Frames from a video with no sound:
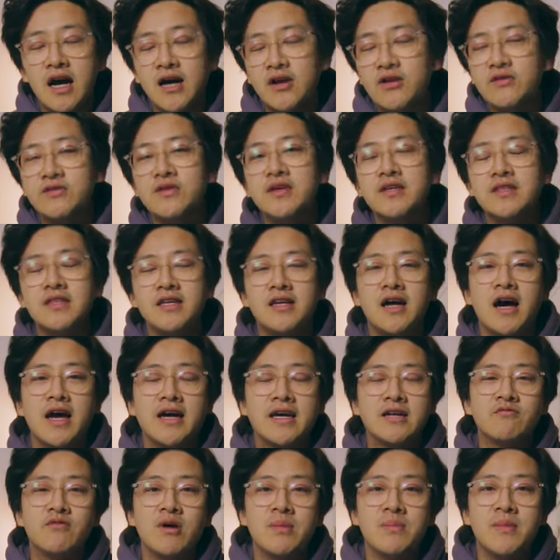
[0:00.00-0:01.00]
I don't think that I
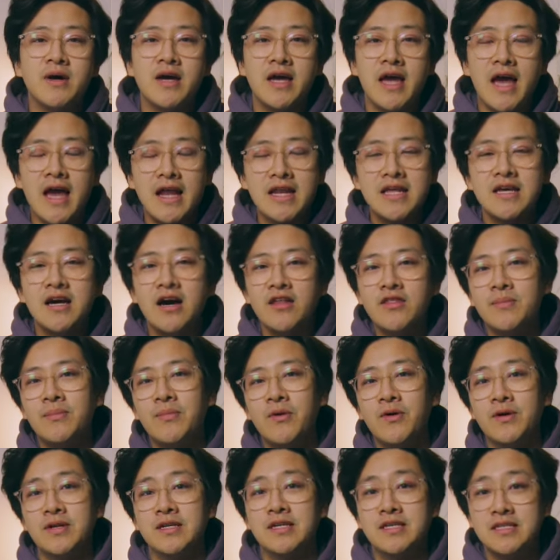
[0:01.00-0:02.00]
can remember any other
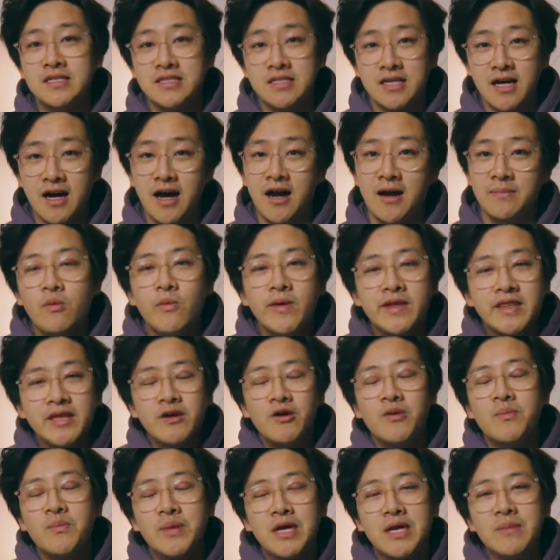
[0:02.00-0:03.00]
point in time when
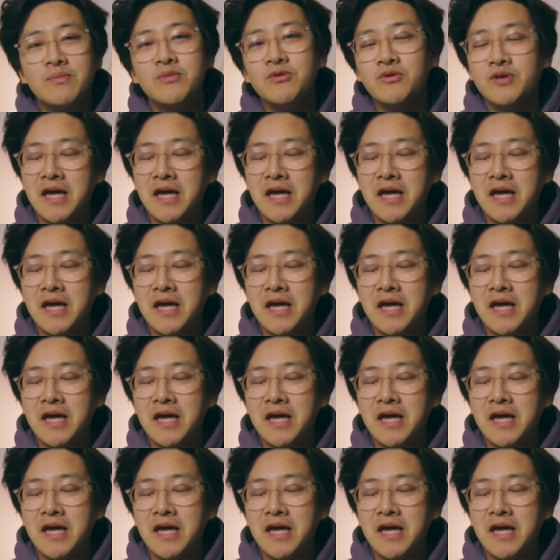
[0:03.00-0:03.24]
there were people